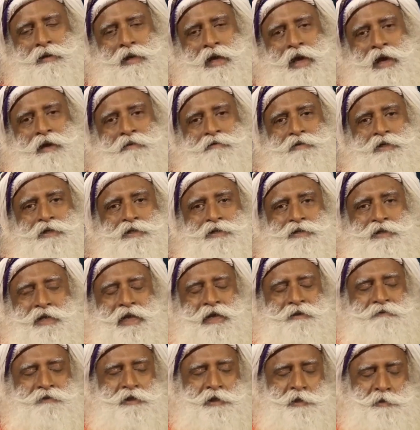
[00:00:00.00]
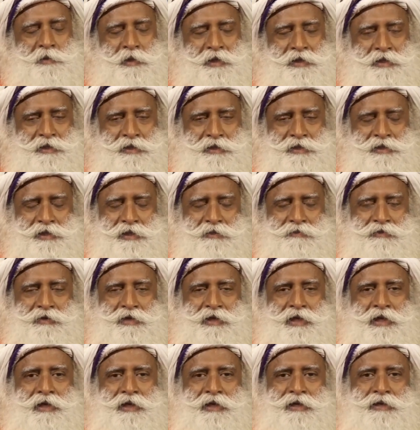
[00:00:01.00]
Average life expectancy of
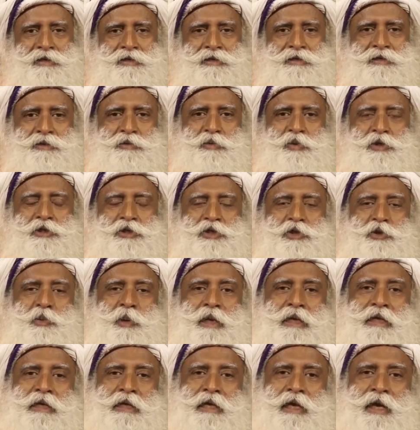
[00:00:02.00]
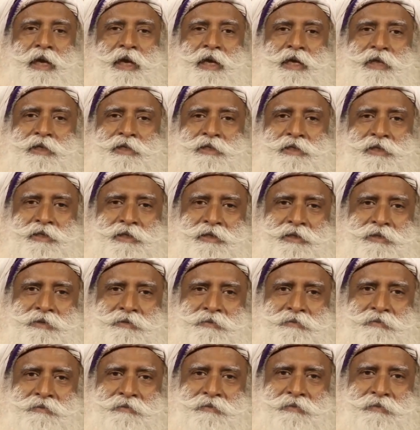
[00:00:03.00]
an Indian was 28
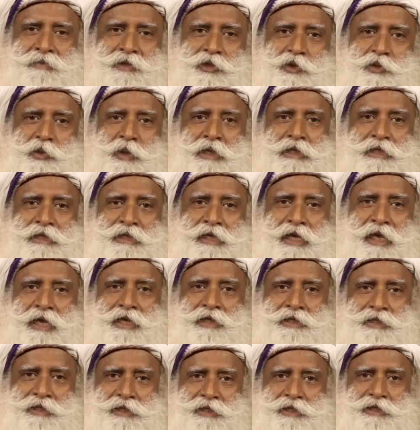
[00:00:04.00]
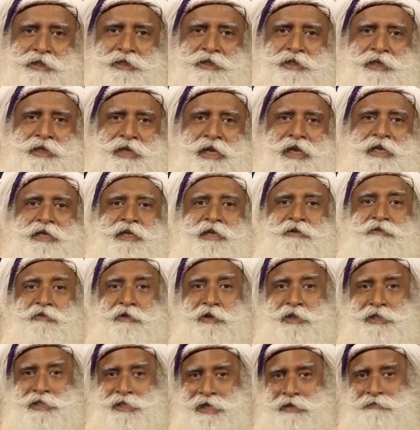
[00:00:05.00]
years in
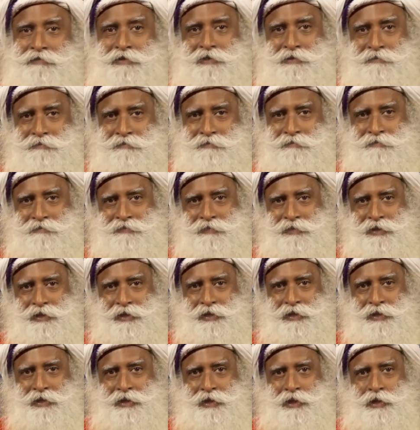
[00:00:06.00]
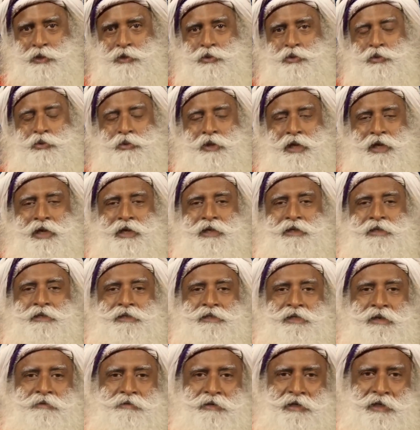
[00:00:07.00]
1947. Today it is
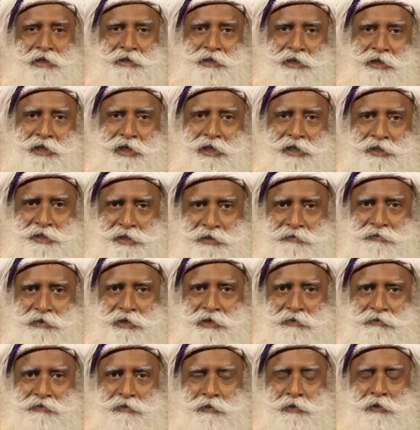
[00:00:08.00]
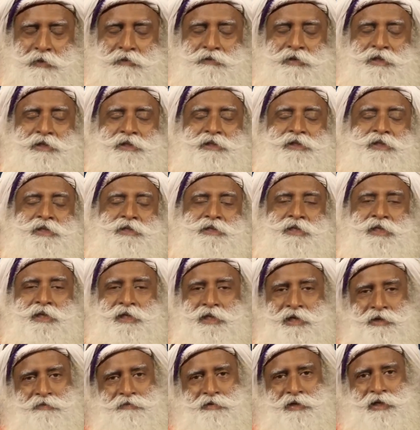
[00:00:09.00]
73 or 74, which is a
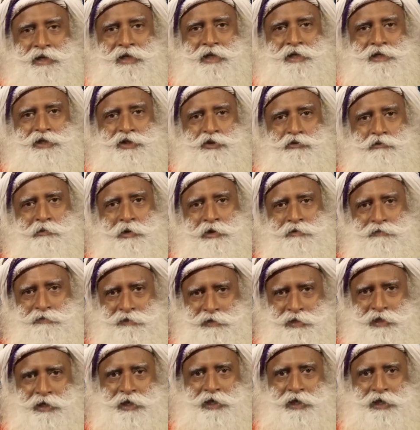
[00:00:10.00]
significant achievement for the